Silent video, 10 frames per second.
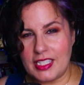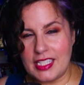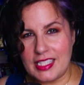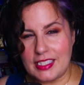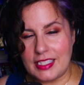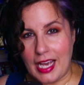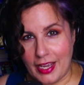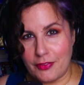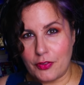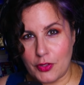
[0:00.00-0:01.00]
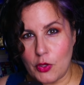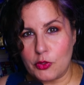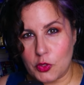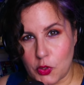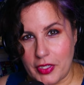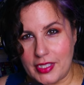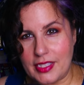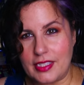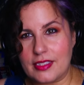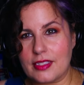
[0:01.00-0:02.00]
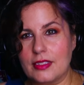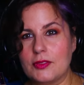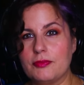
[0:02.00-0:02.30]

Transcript: to die for those choices?